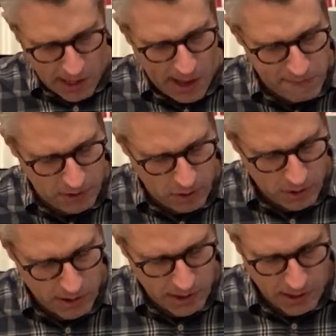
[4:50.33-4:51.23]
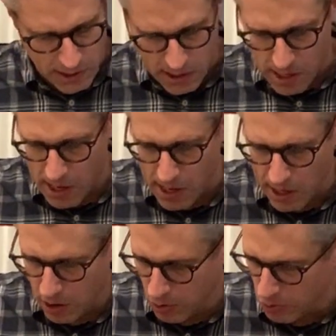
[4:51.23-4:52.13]
have a look
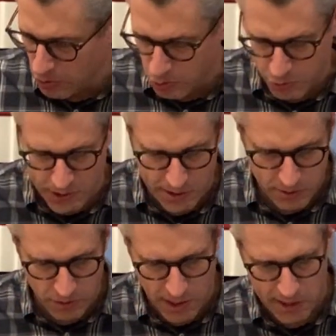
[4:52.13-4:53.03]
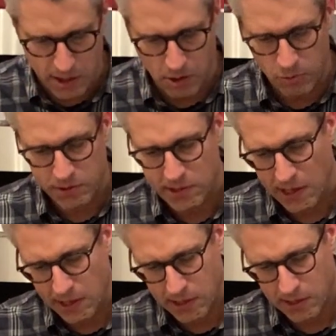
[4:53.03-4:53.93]
how we do that now. We
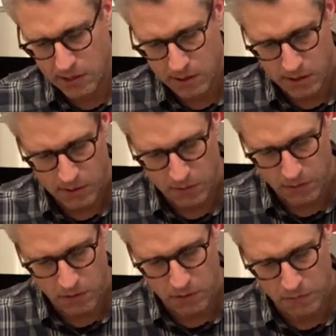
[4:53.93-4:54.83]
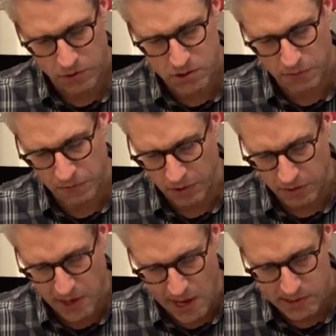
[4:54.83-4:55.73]
take first of all
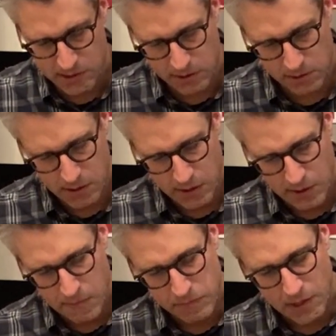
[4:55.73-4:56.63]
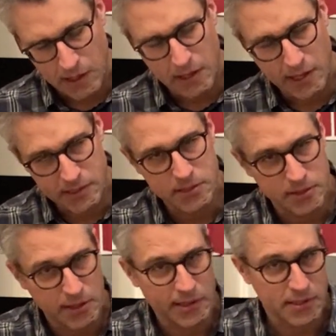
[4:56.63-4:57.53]
the axle,
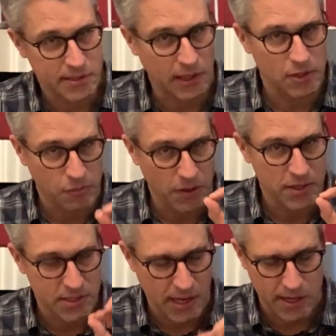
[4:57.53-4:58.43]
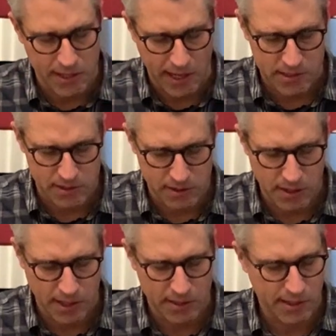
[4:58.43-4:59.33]
Let's start with the standard axle. Huh?
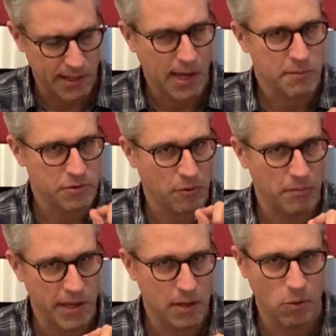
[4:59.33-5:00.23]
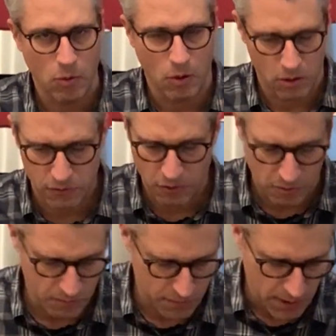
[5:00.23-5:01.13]
That comes from Lego or
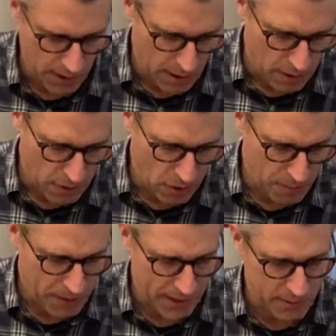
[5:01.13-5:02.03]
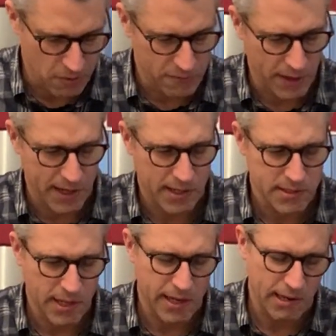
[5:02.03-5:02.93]
from third-party providers,
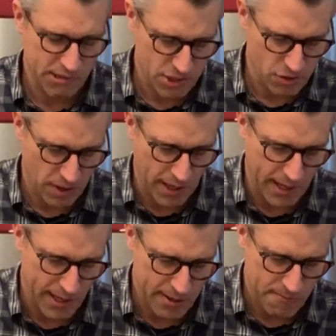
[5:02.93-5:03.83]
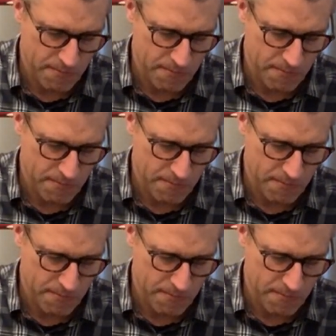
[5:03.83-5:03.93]
and let's try